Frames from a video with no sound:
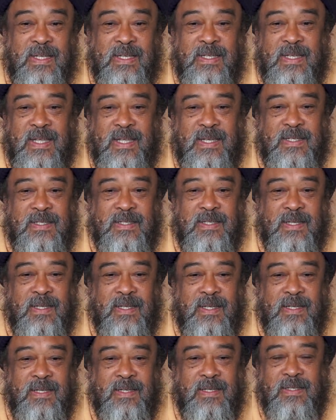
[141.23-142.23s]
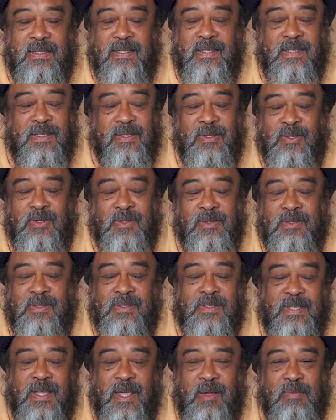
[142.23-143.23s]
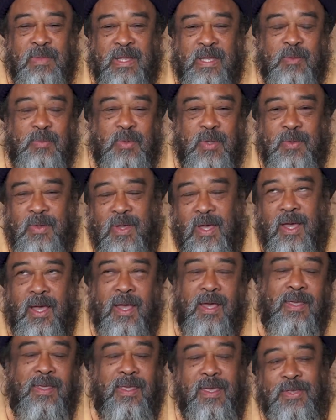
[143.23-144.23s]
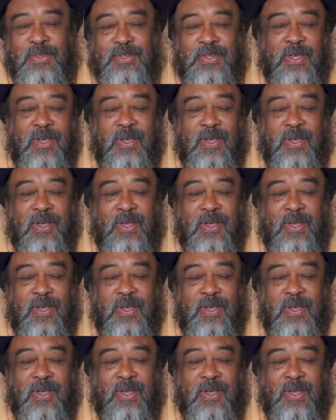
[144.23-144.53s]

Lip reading: that, there are many people, yes,